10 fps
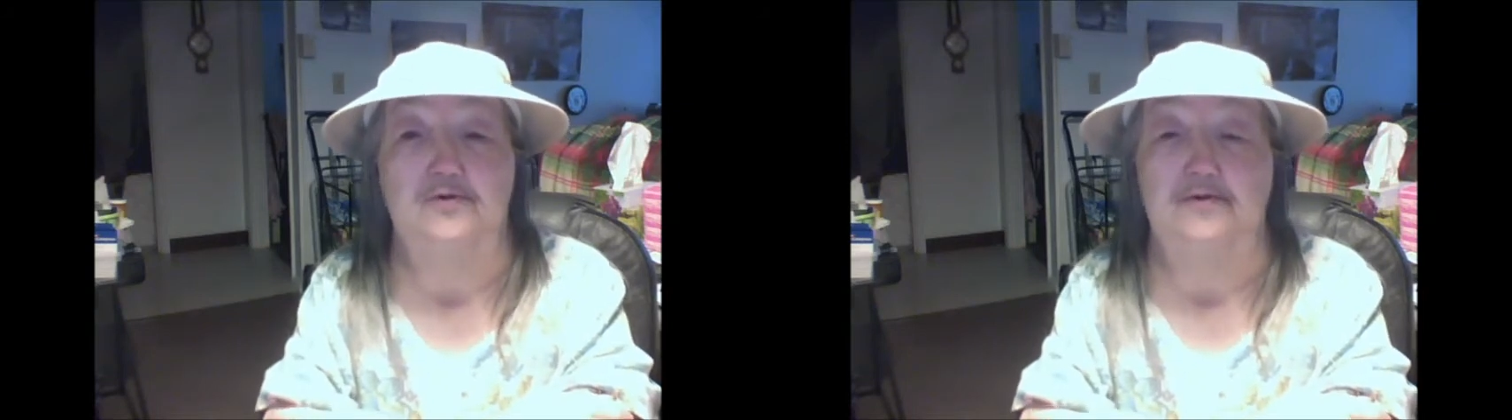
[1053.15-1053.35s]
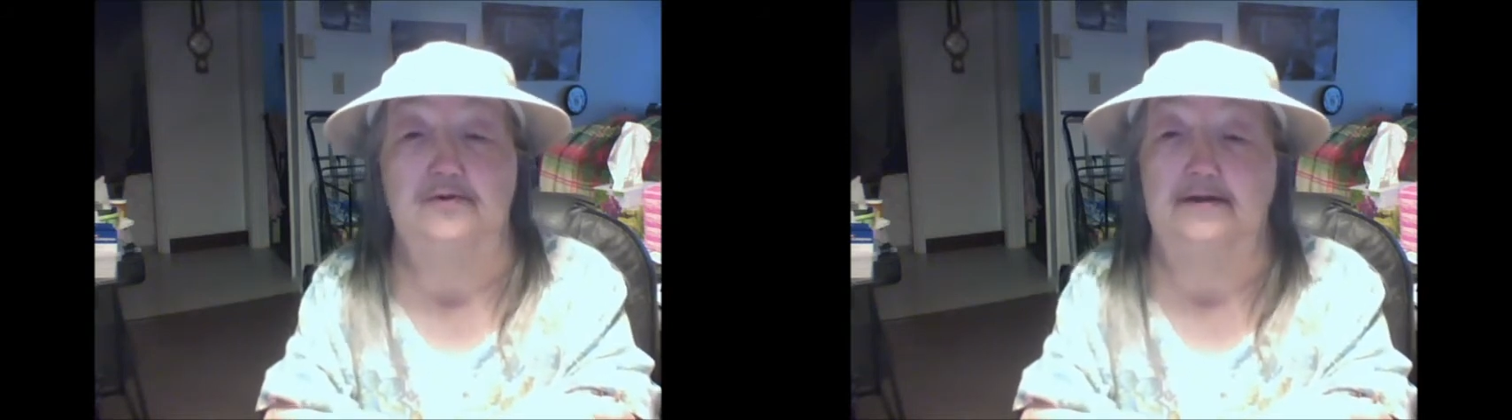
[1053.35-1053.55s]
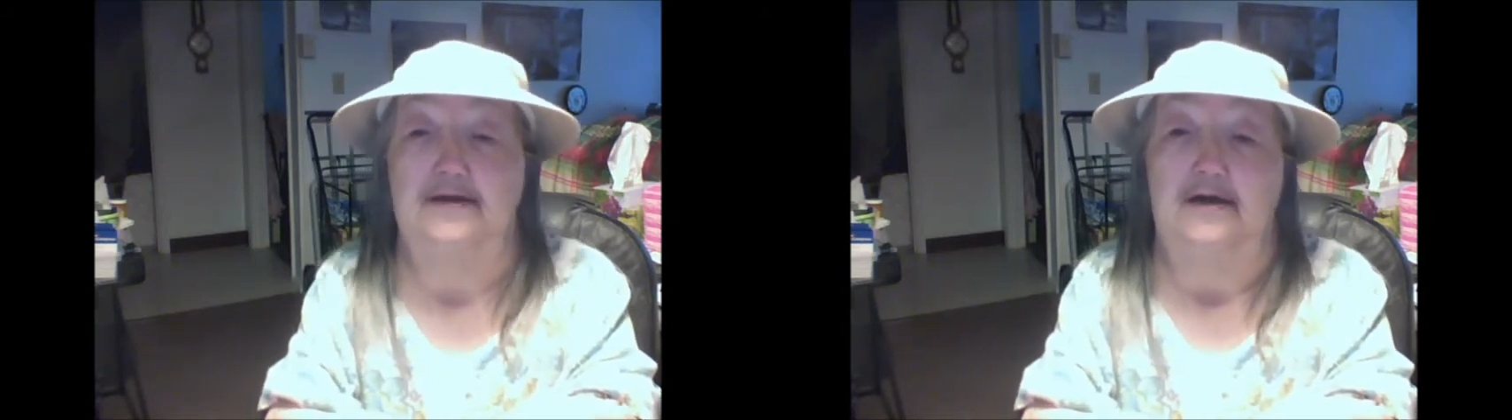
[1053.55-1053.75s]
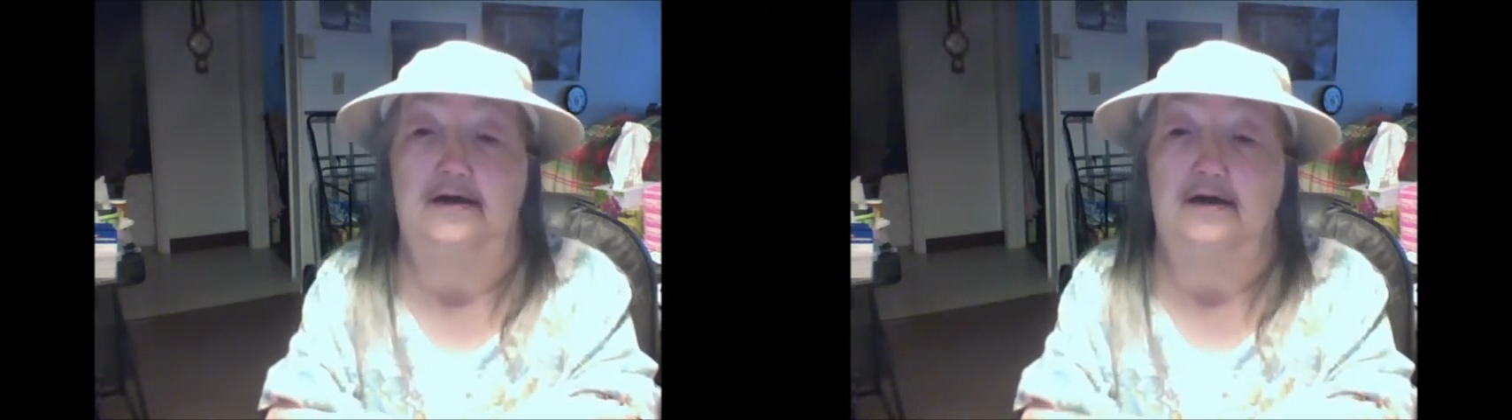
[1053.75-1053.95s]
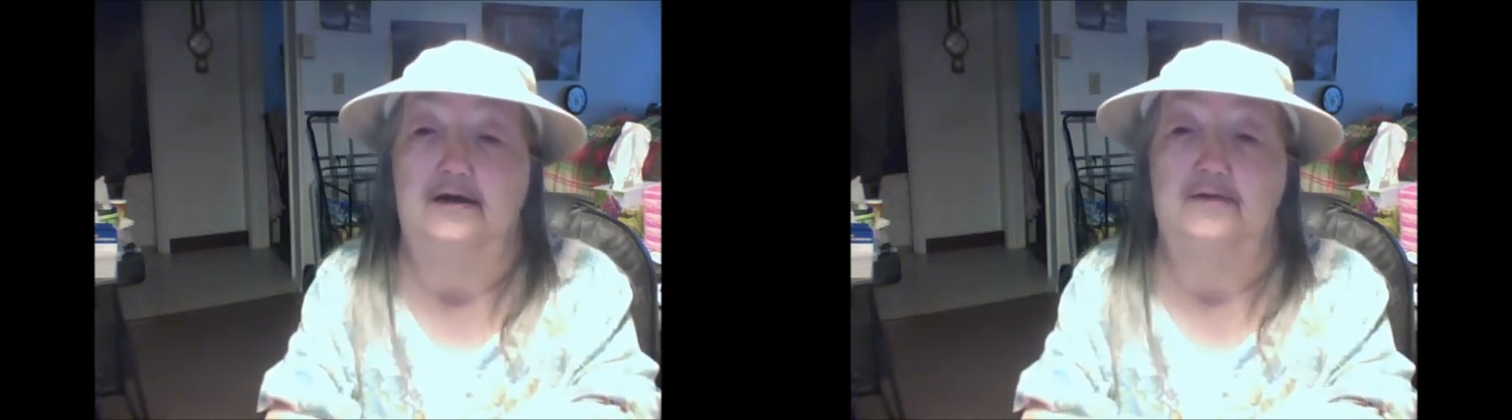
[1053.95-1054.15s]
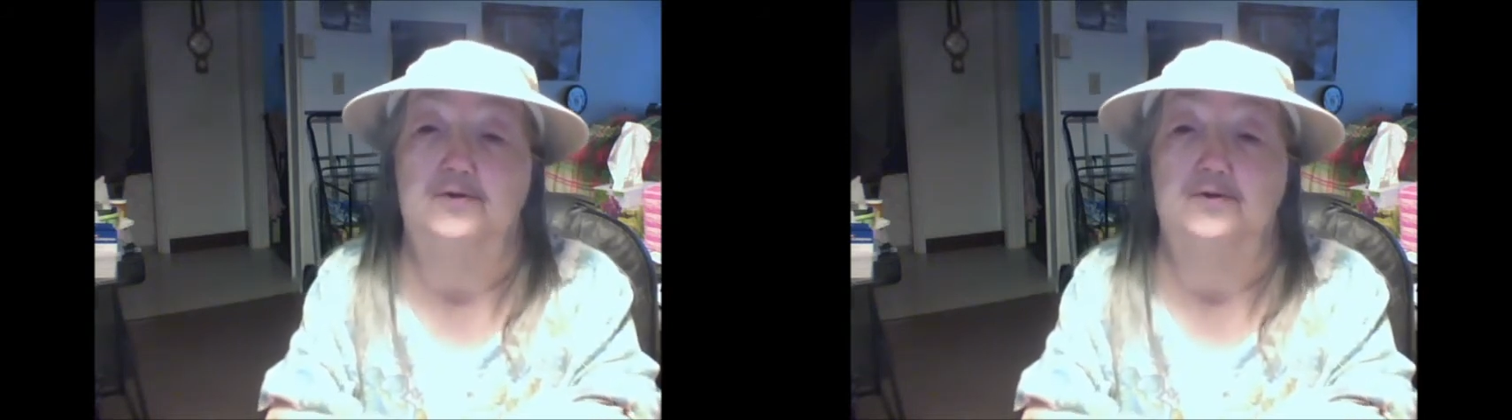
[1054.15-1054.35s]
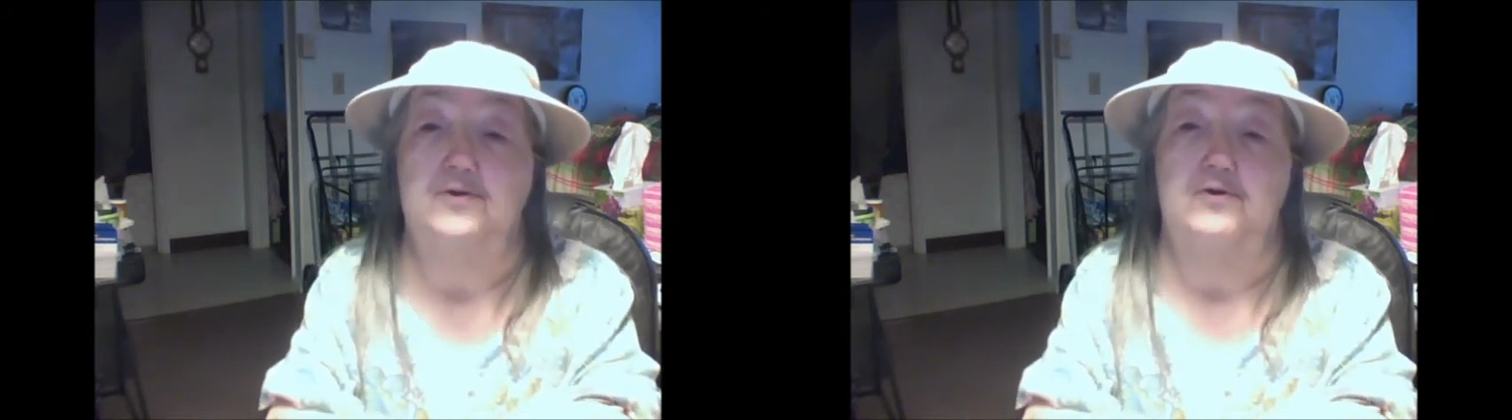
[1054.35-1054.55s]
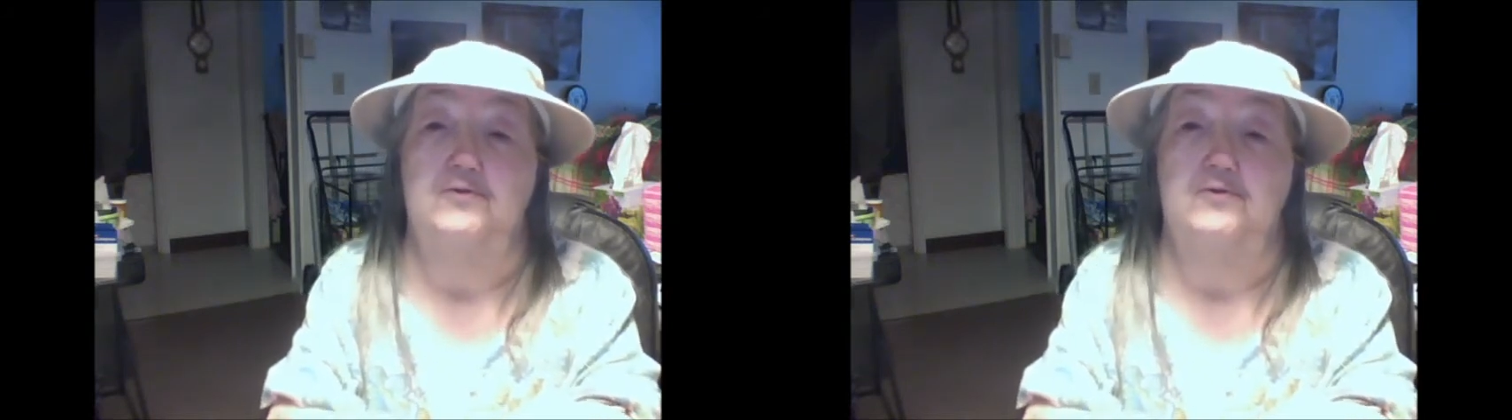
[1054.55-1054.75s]
even though we're
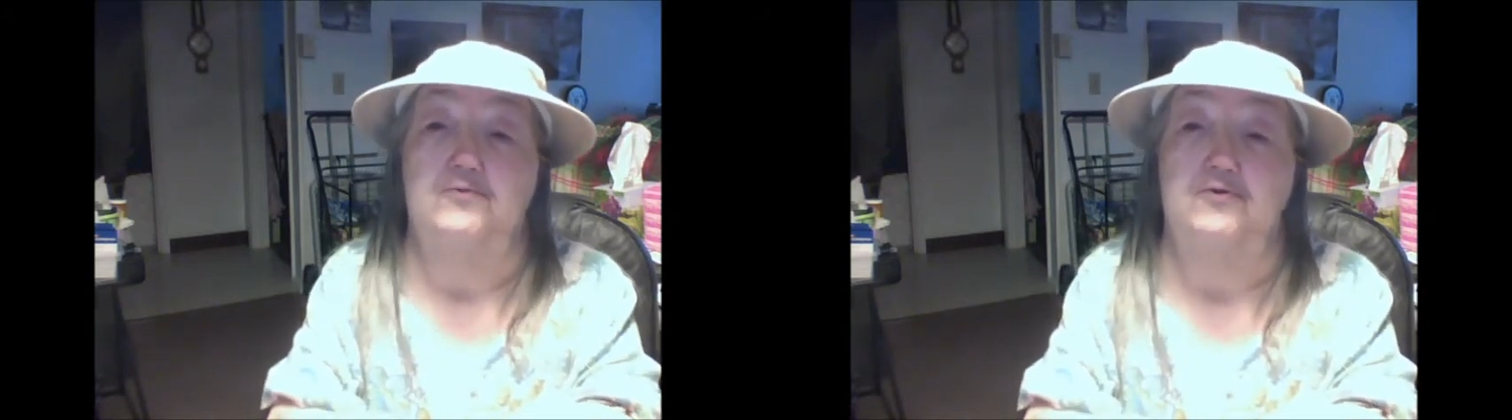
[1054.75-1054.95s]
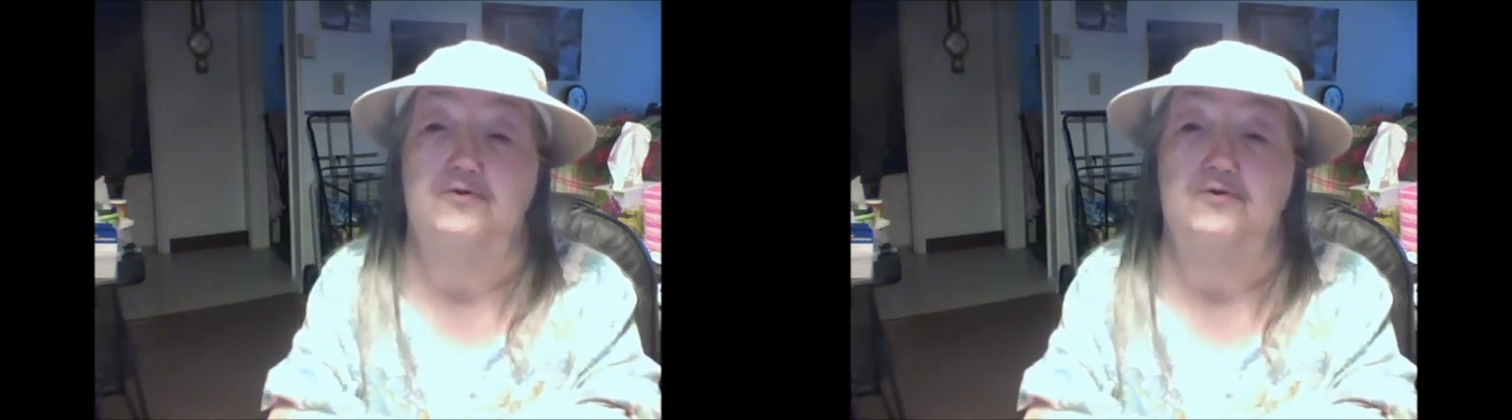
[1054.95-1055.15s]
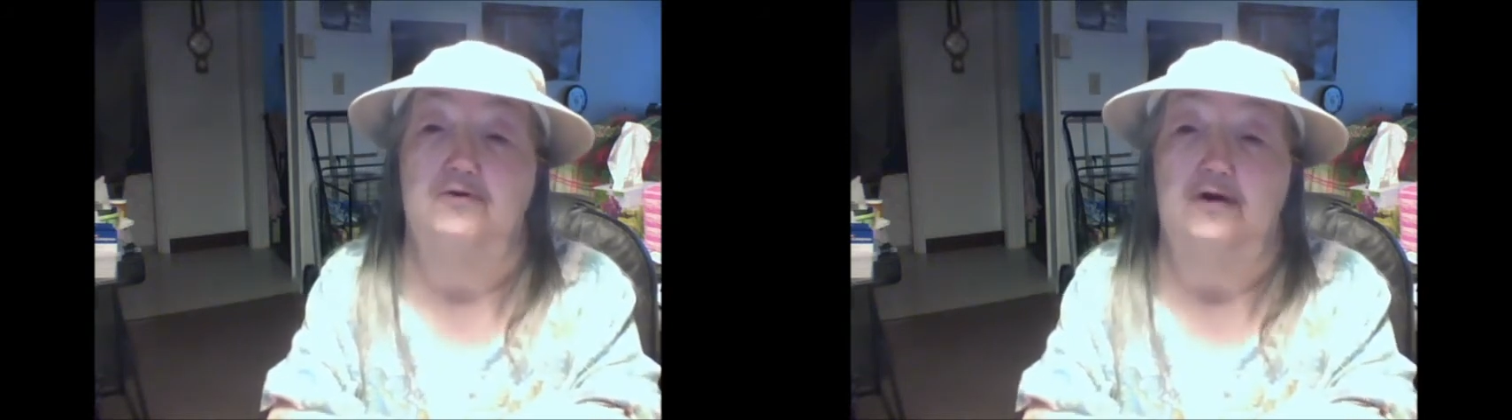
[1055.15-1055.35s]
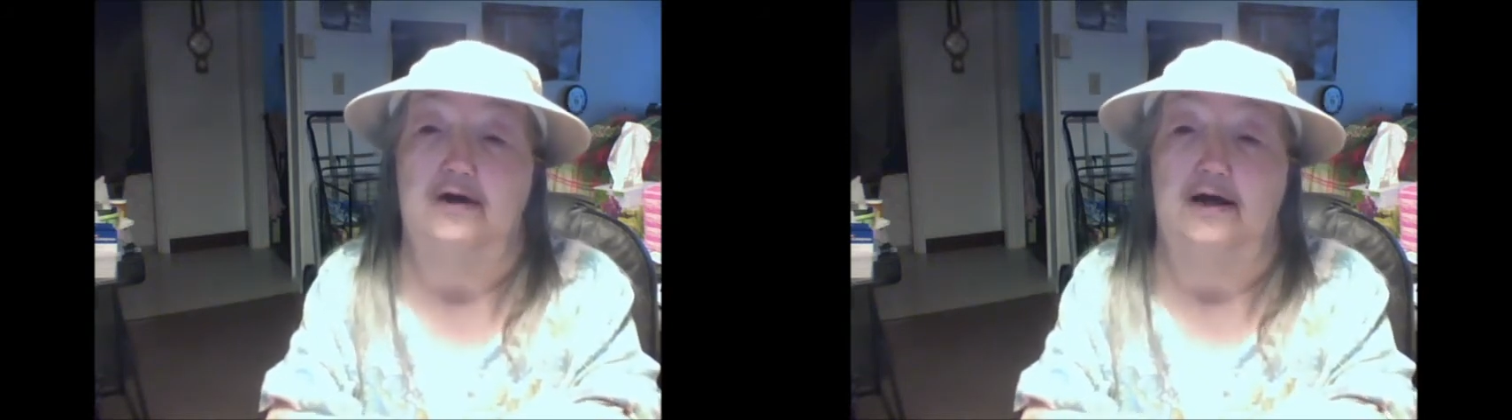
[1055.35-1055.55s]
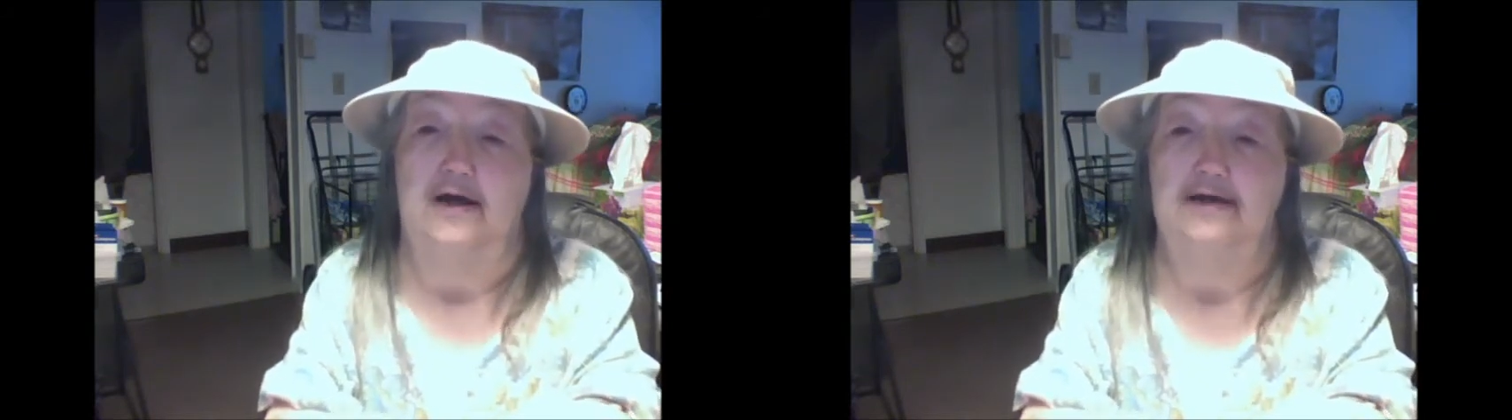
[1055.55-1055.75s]
isolated,